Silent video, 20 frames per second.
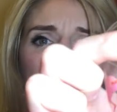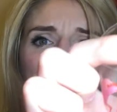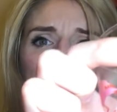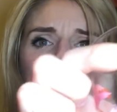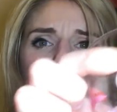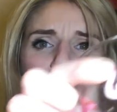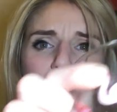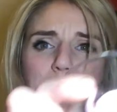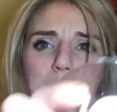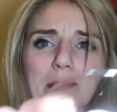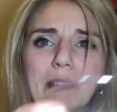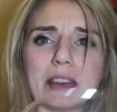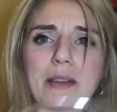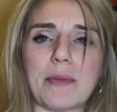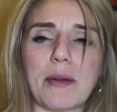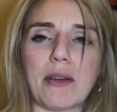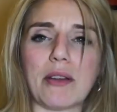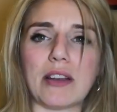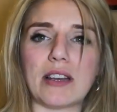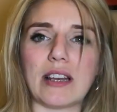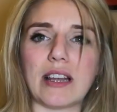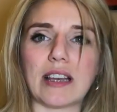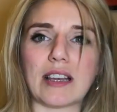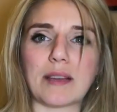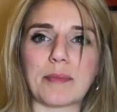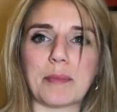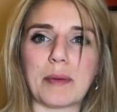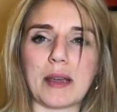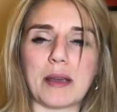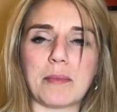See what I mean about it,
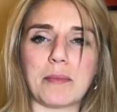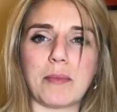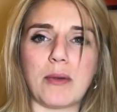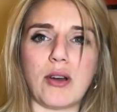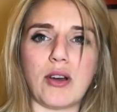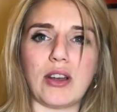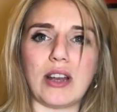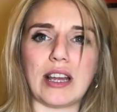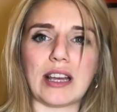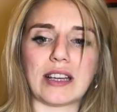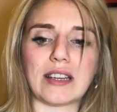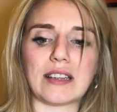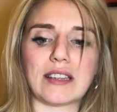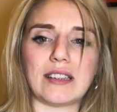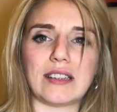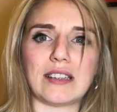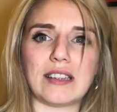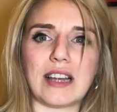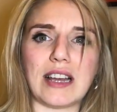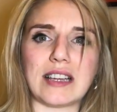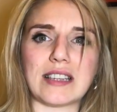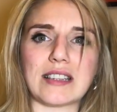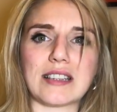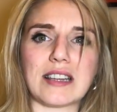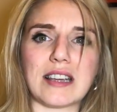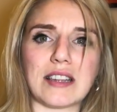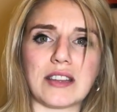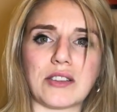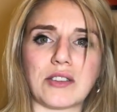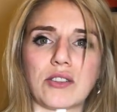like, being more like iced
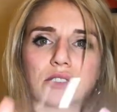tea than